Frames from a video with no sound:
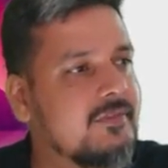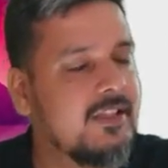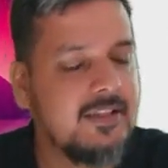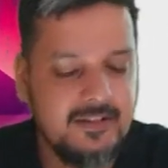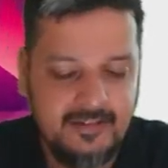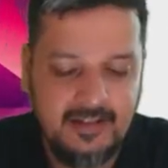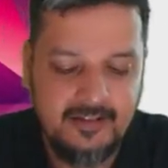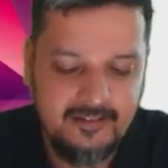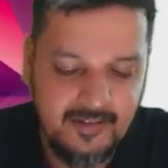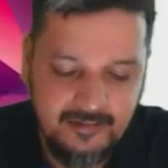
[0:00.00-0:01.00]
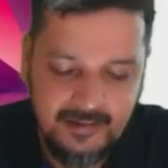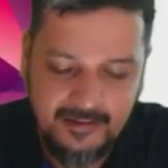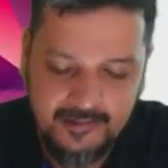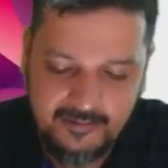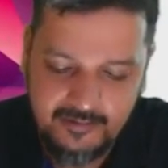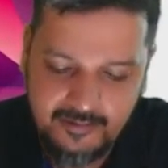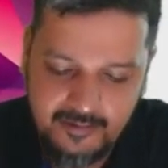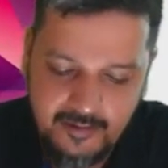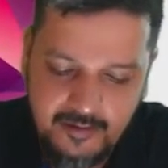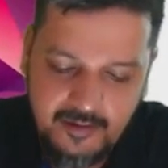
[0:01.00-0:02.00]
See, it is just like this.
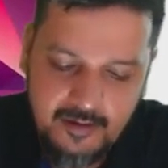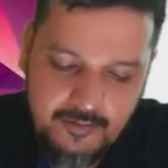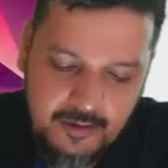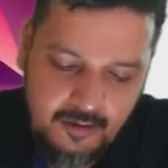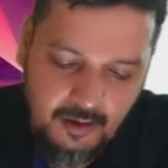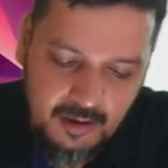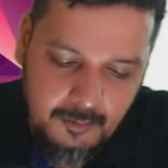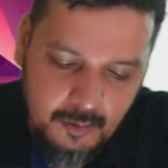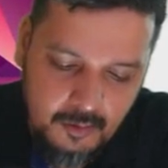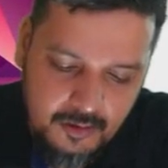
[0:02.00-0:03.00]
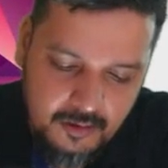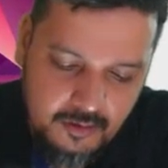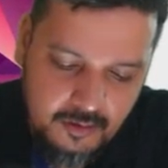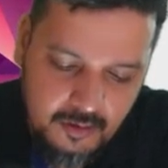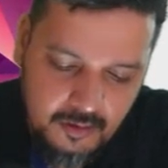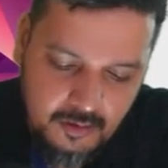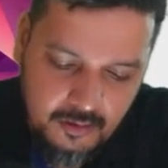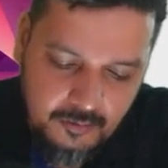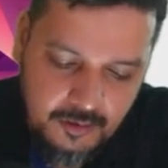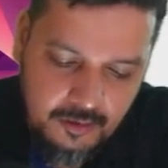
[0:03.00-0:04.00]
When you talk about
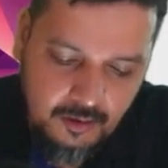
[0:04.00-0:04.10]
your